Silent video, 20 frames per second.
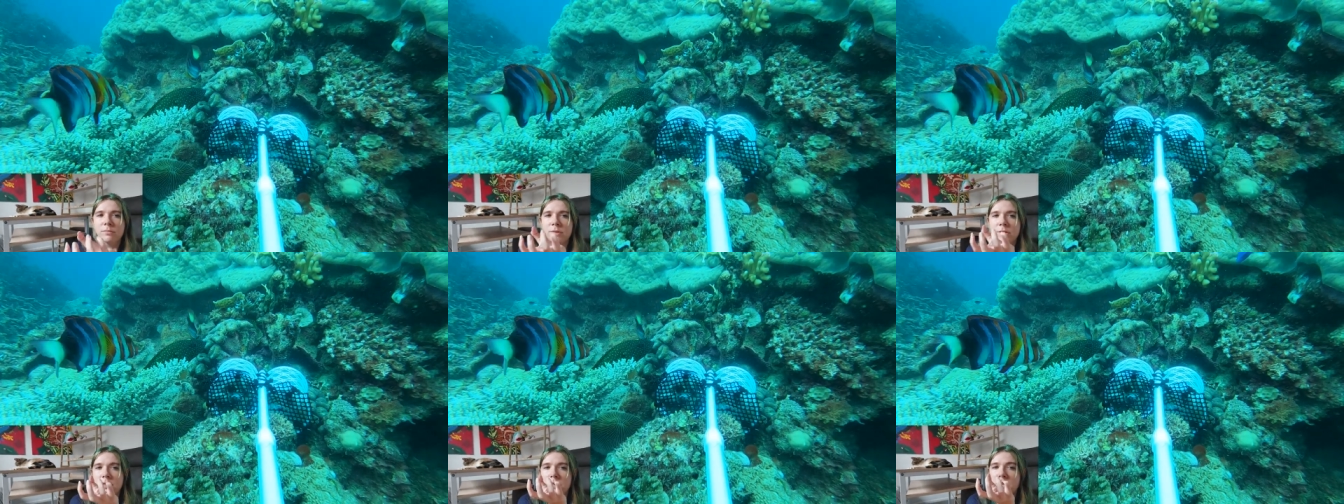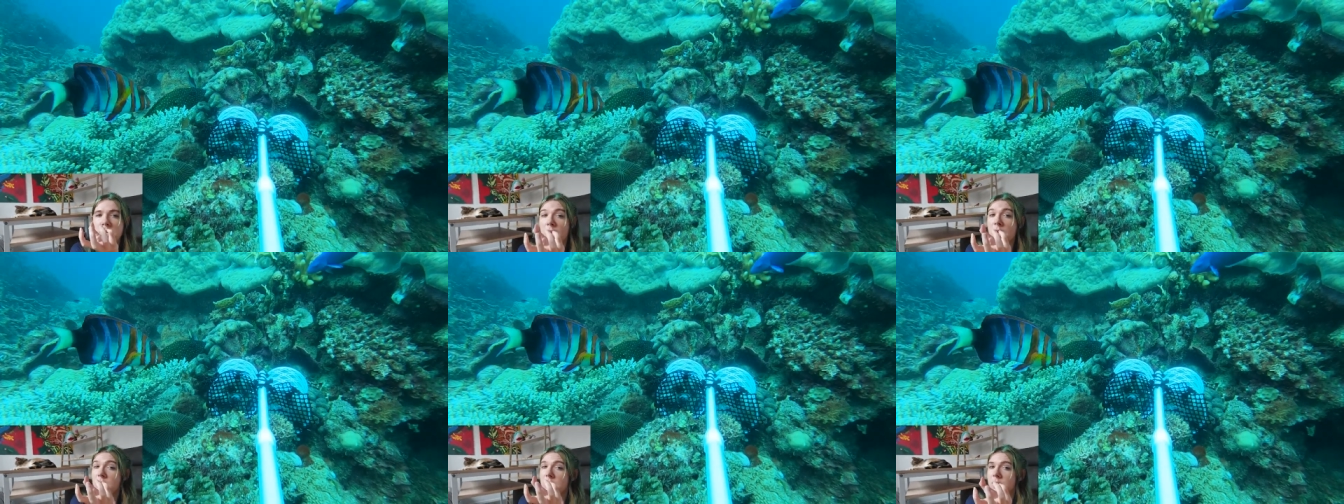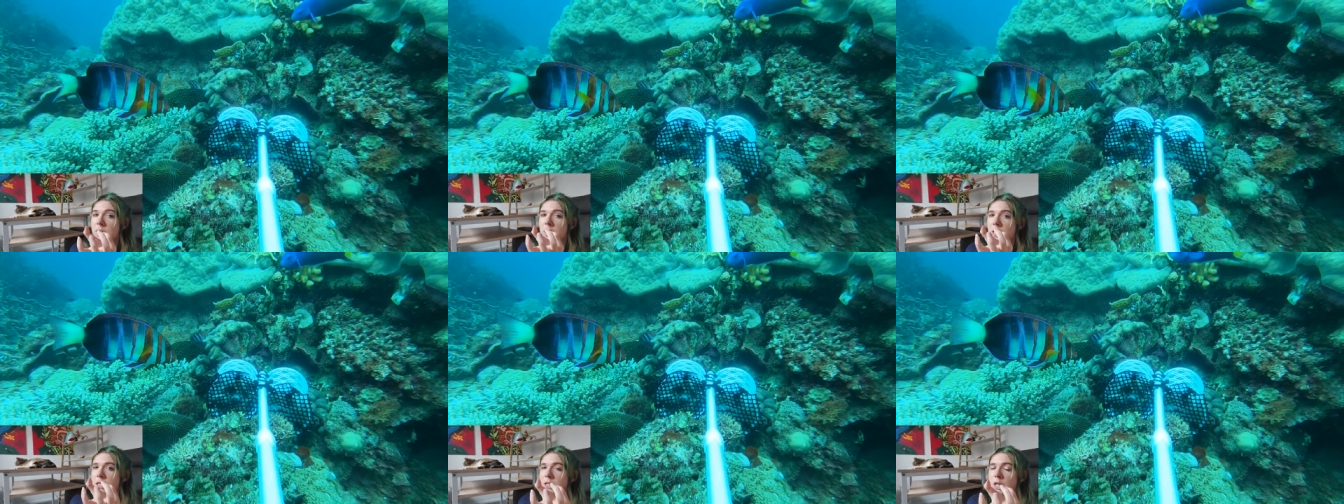net
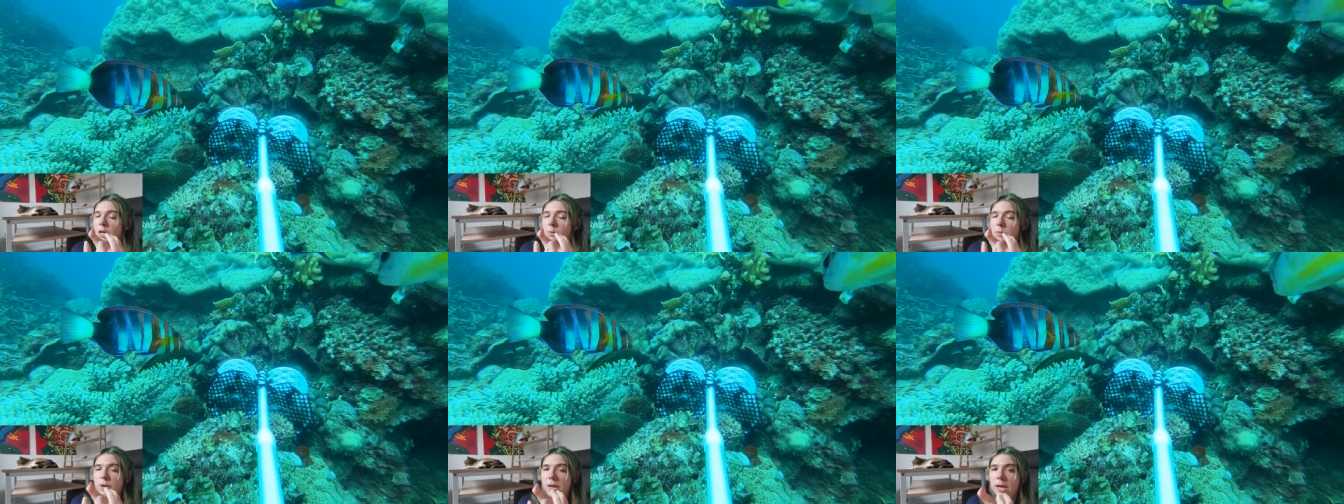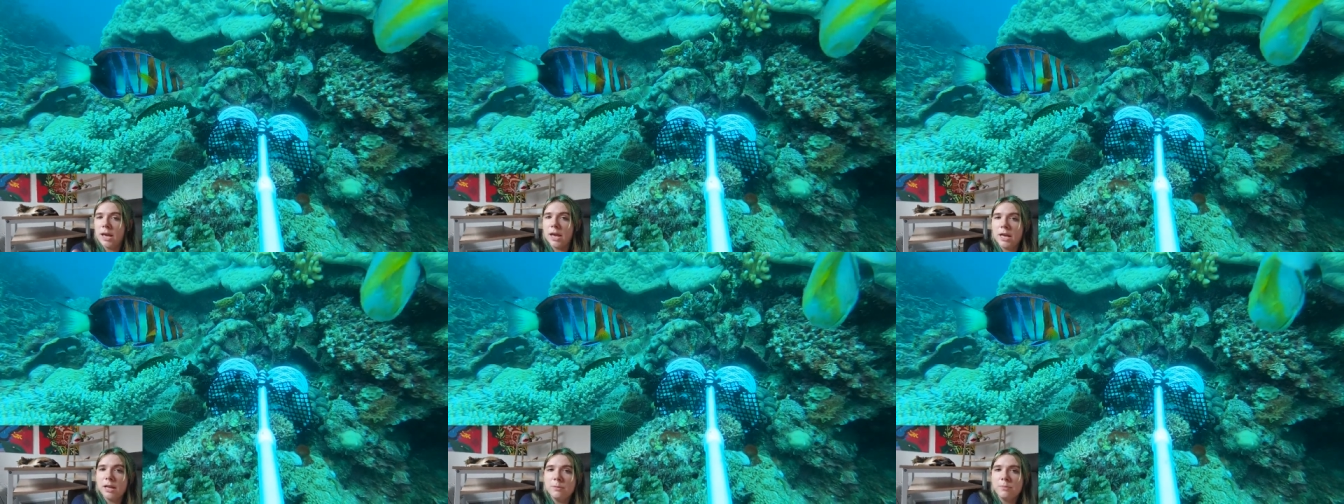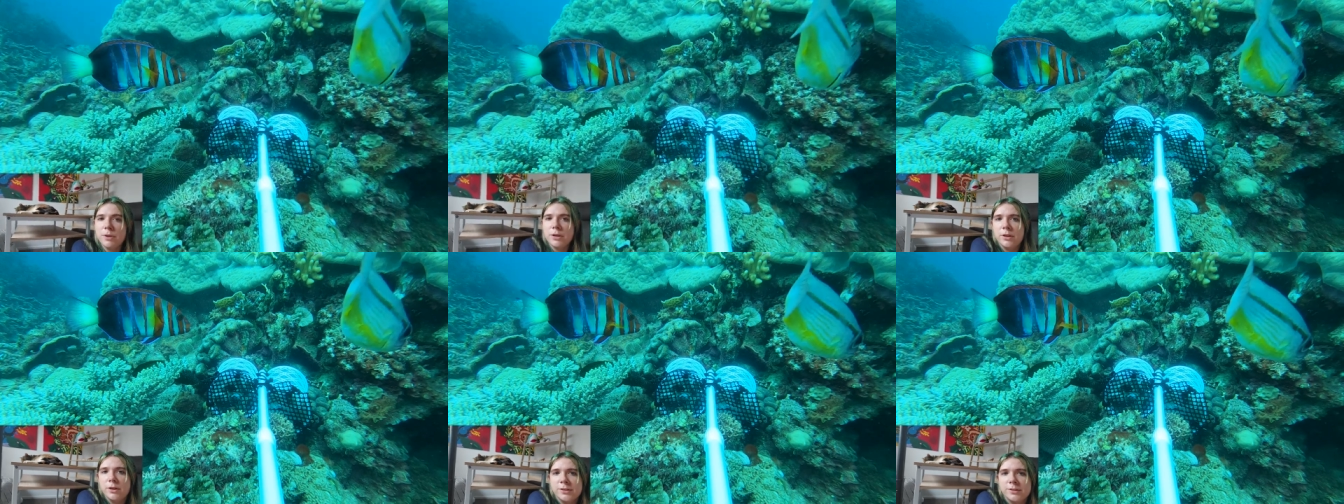thing that we had
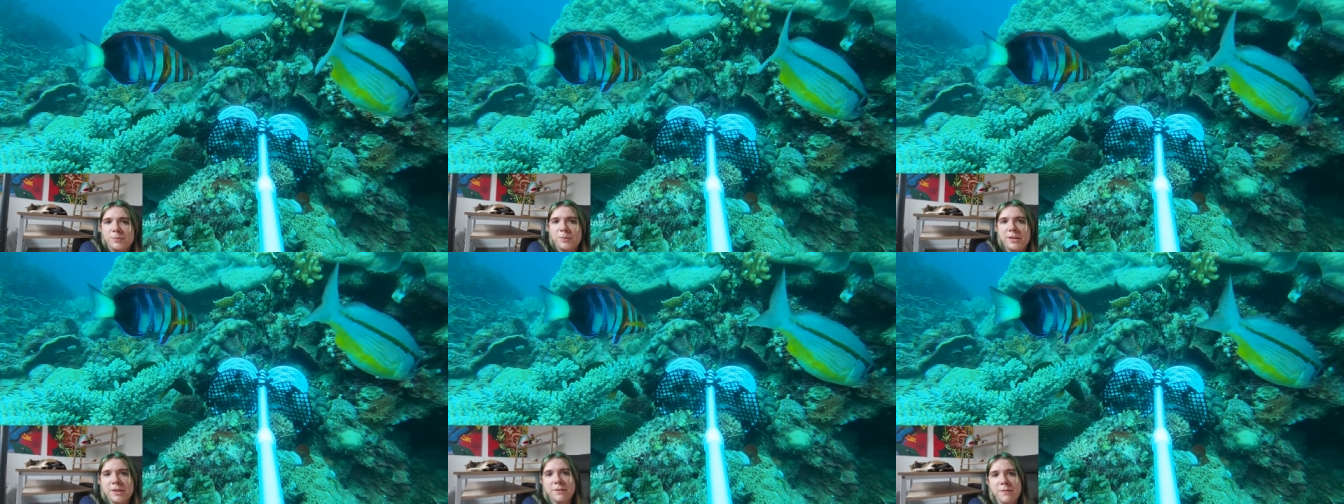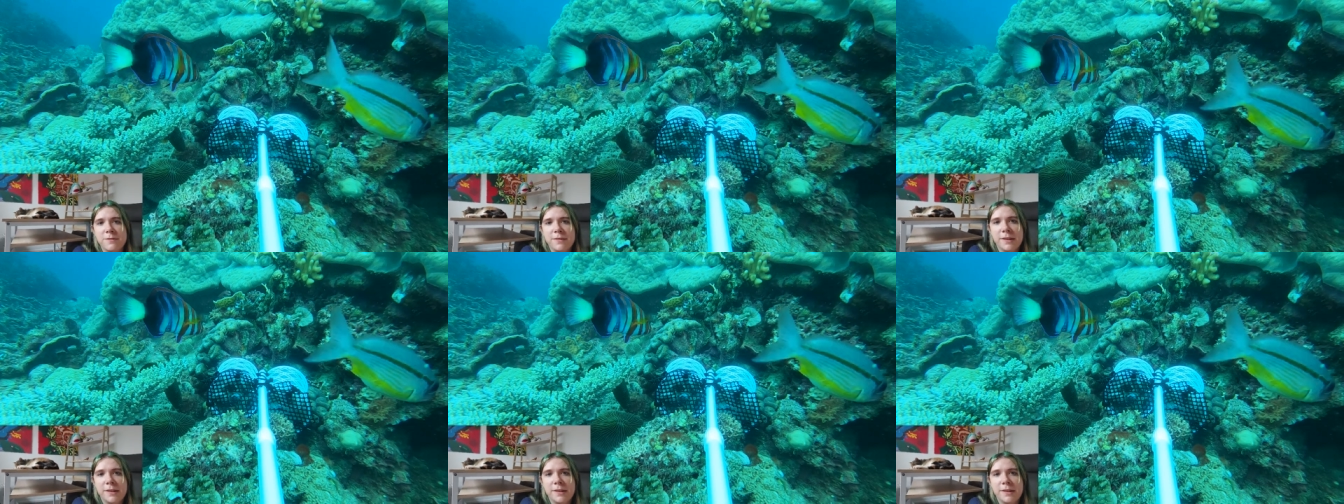because we didn't